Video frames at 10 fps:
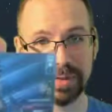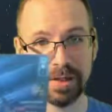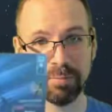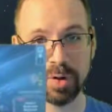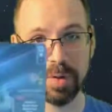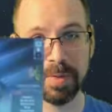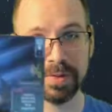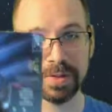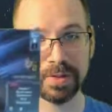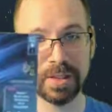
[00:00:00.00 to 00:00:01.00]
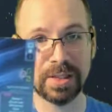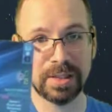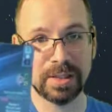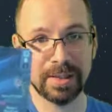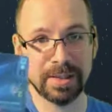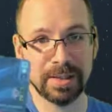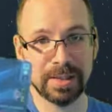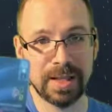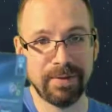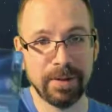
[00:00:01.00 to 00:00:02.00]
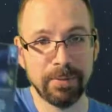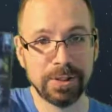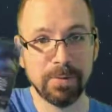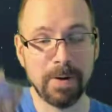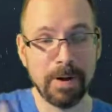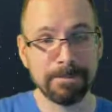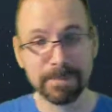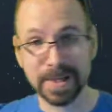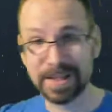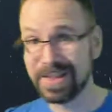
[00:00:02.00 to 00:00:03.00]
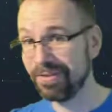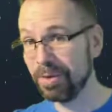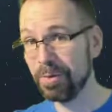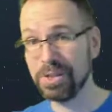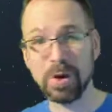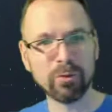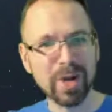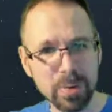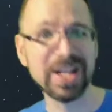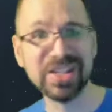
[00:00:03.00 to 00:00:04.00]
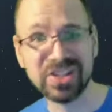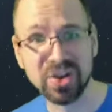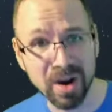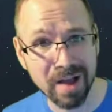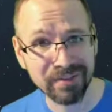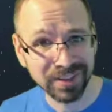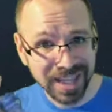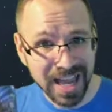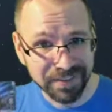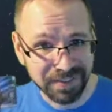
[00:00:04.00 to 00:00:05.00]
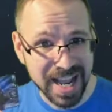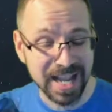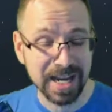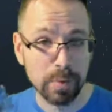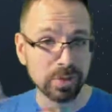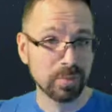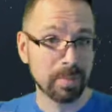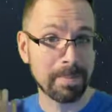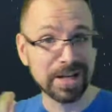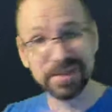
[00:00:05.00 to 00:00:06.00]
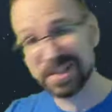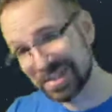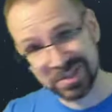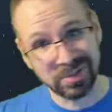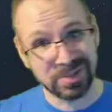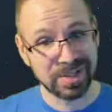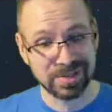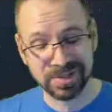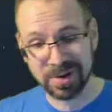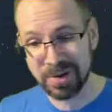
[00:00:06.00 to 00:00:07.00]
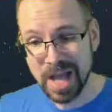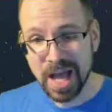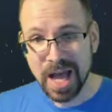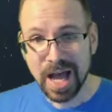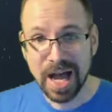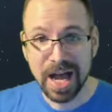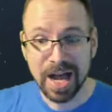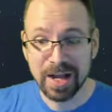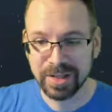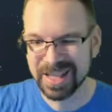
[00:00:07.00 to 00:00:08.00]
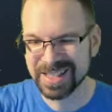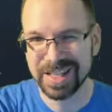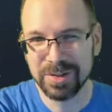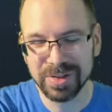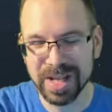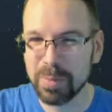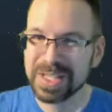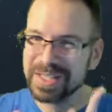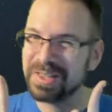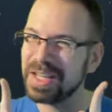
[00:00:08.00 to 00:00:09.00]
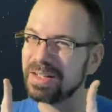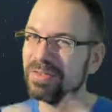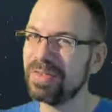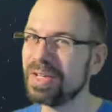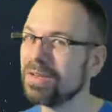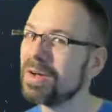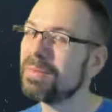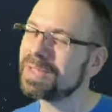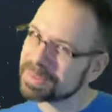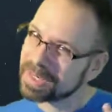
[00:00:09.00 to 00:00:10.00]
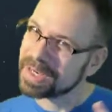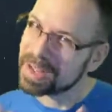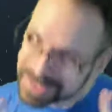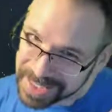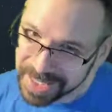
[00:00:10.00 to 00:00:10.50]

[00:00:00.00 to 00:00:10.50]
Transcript: of promos. This is this is definitely what you want. Definitely what you want. Great way to start off Life Day, and I will mail this to you. So uh, you gotta stay tuned. You gotta watch to the end of the video though, because I'm gonna announce at the